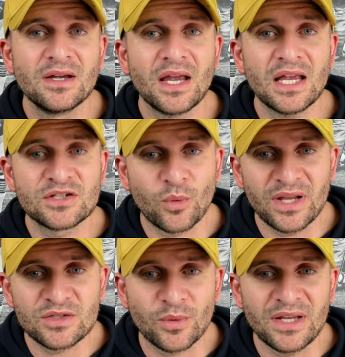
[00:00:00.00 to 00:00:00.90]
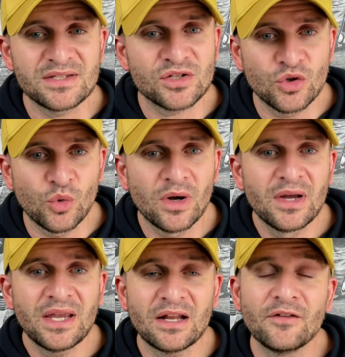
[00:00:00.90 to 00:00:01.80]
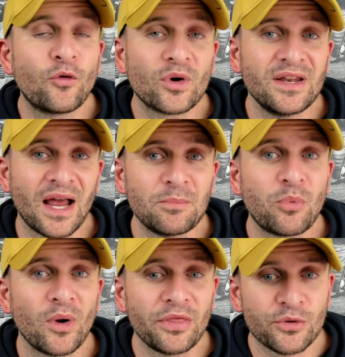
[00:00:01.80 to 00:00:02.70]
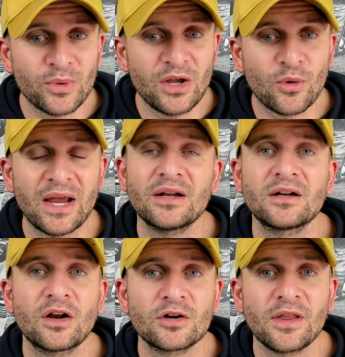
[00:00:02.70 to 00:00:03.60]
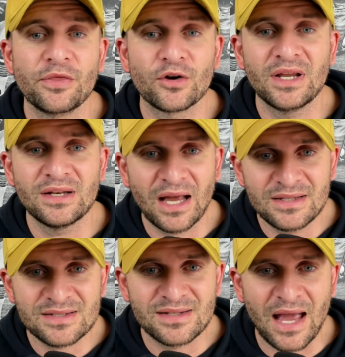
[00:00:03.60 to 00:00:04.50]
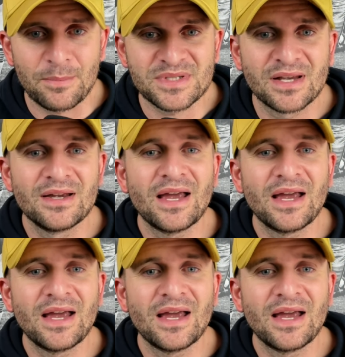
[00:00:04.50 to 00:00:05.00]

In twenty twenty-two, he had a forty-nine point three grade on one hundred thirty-nine snaps.